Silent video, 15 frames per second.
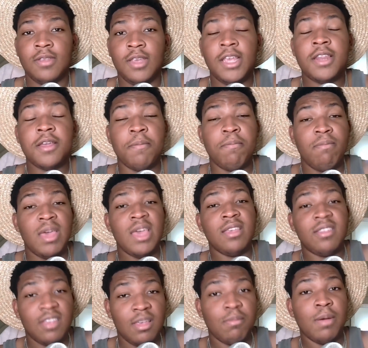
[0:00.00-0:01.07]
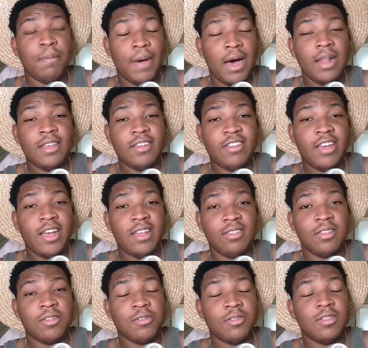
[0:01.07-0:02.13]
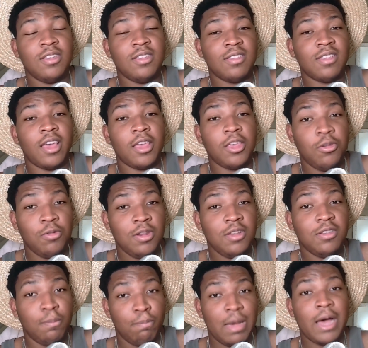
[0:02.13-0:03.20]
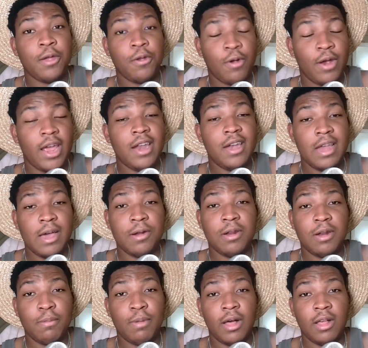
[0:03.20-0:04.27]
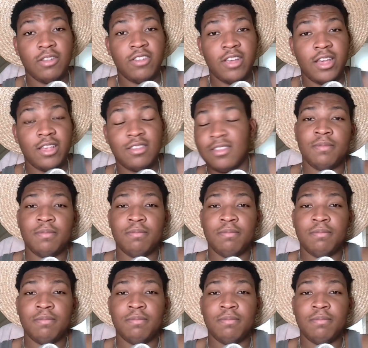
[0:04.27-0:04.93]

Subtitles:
Ida makes him apologize, literally is like, you need to bow your head down and apologize.